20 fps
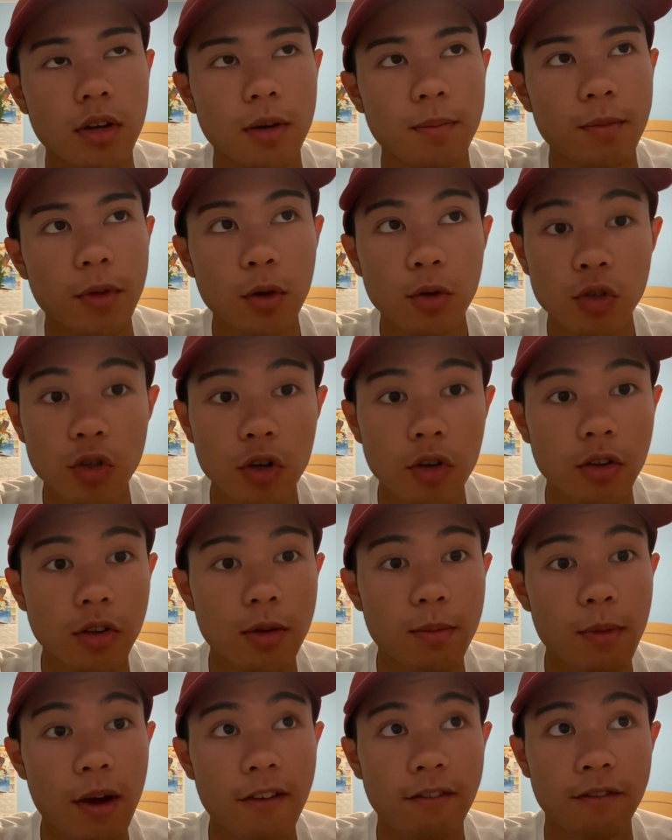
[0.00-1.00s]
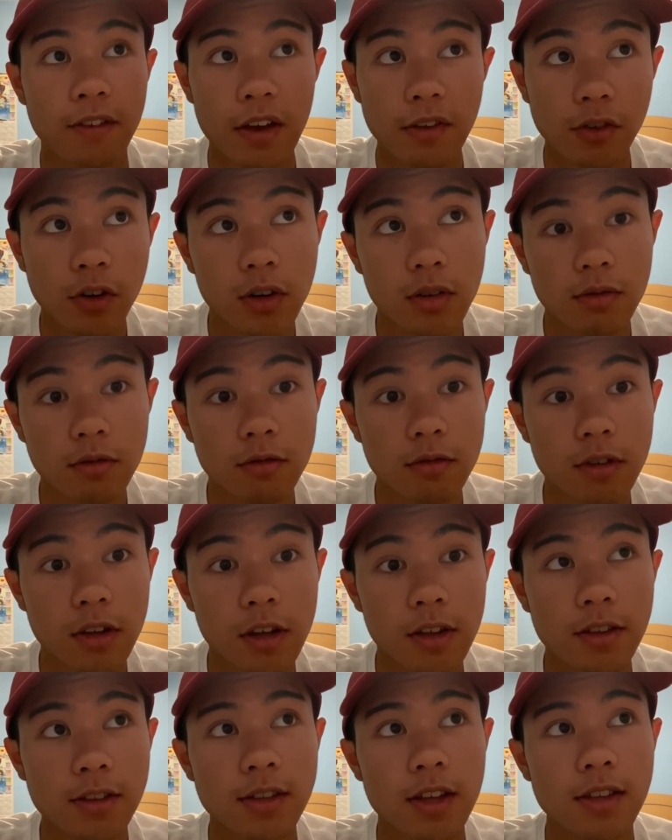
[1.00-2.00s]
It was certainly my favorite
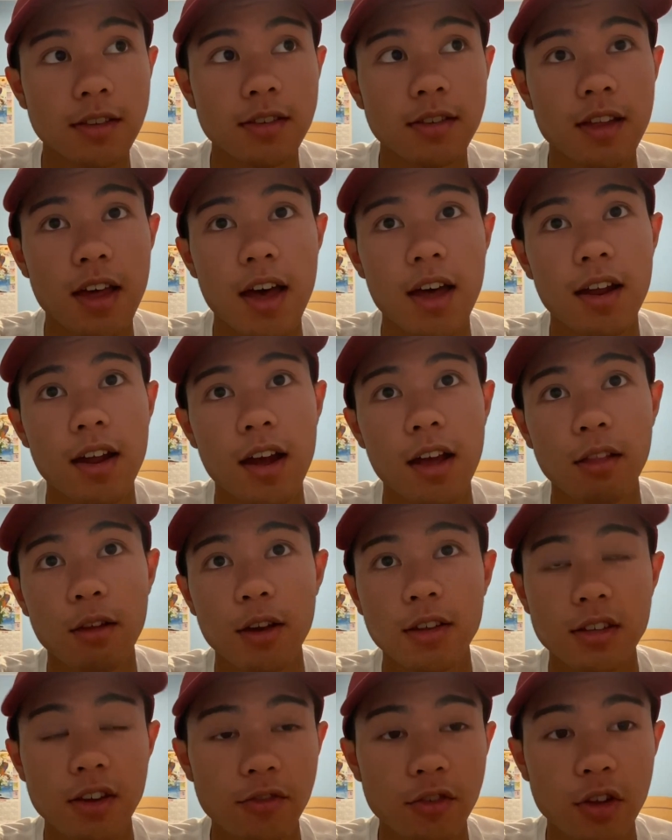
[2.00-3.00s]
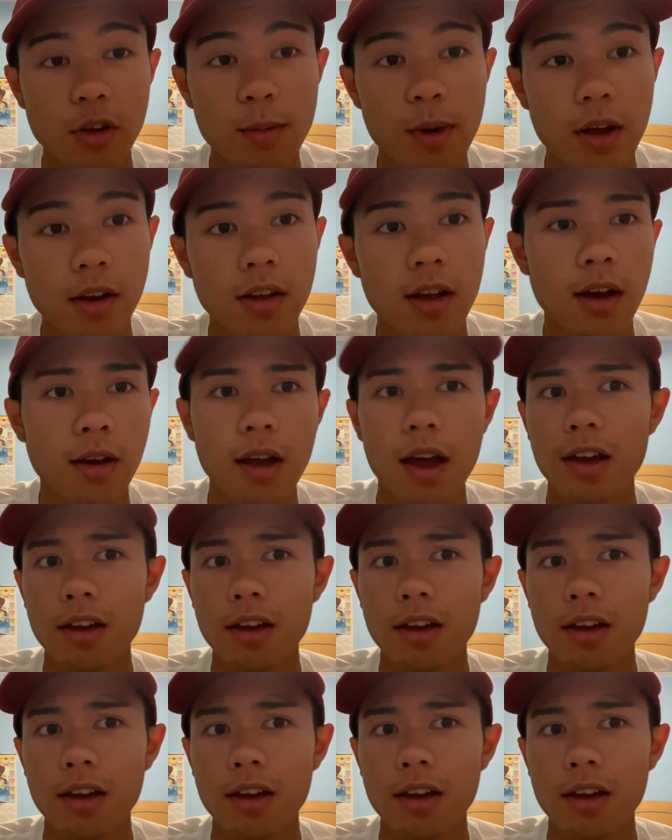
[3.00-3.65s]
in the sense that I liked everything about it.